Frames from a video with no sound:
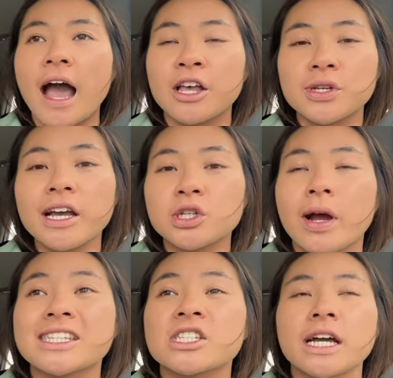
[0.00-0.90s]
As you guys know,
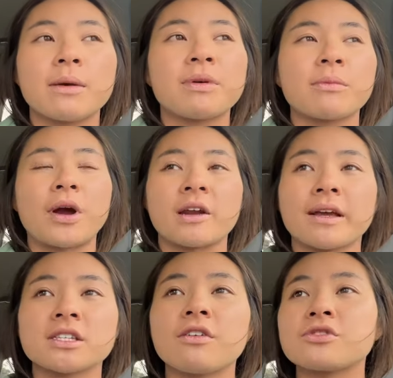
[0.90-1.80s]
I suck at being proud of
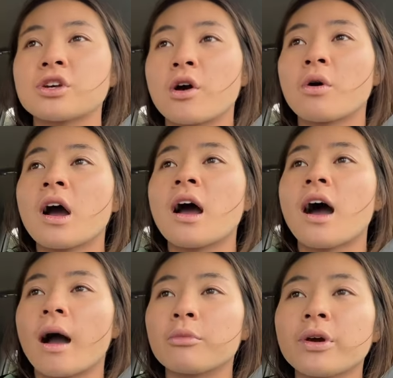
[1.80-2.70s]
myself, so
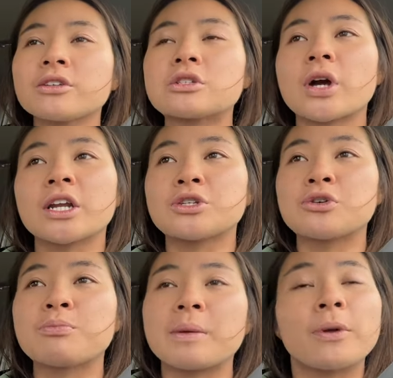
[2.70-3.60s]
I'm going to try to
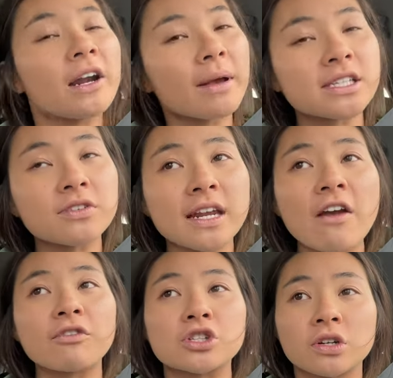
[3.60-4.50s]
be proud of myself today
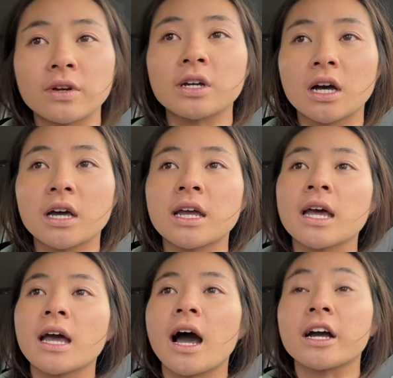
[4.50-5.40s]
for surfing good.
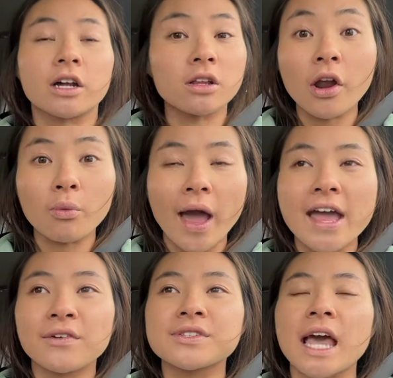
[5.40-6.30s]
I got a lot of
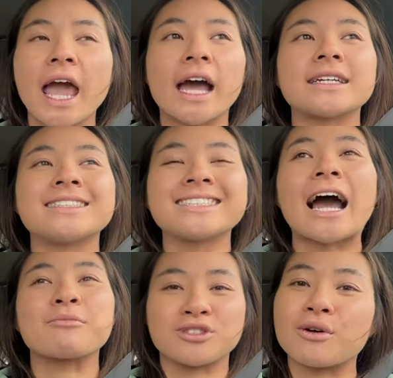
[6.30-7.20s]
waves and
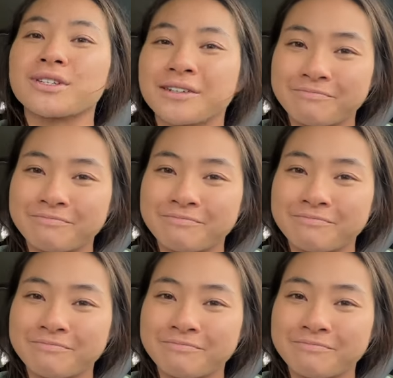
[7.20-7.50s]
I'm stoked.